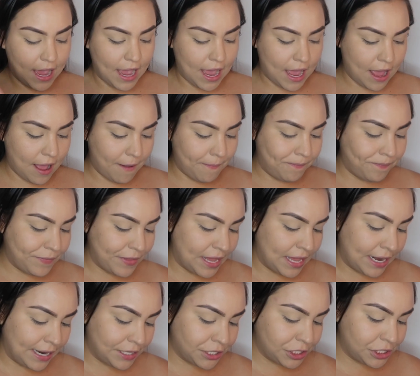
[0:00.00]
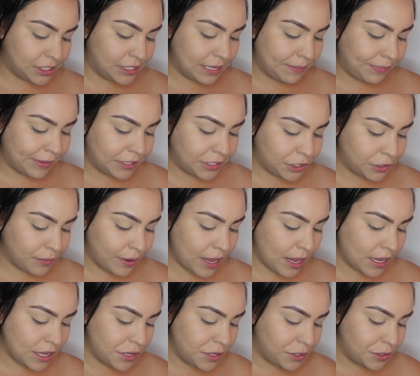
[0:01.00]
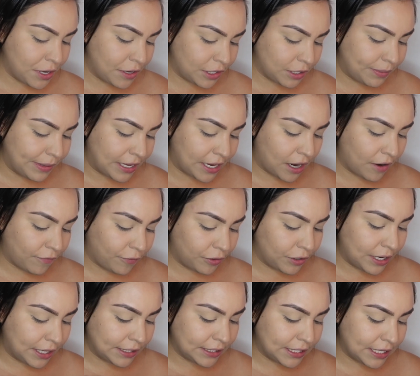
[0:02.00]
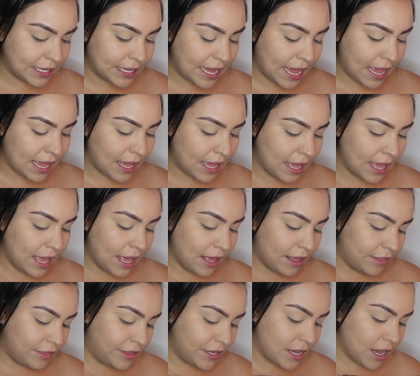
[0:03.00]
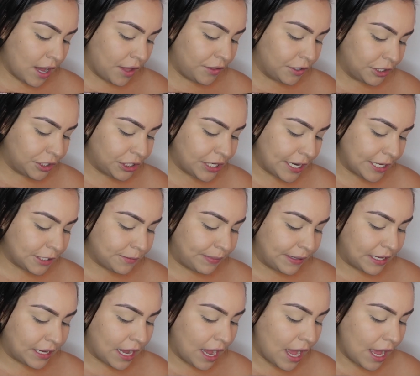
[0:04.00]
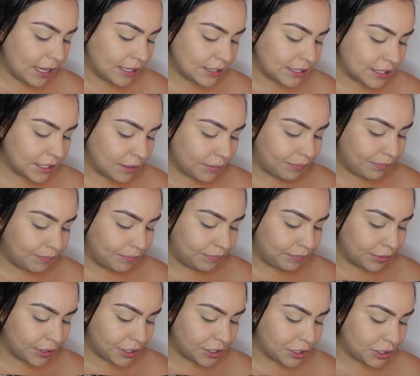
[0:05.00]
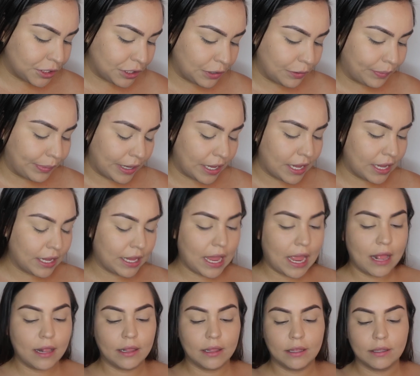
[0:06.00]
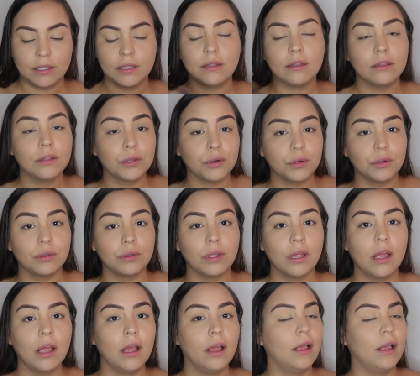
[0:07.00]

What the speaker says: And I just dip into it. You do have to be careful not to get the other shades because the brush is so big and the little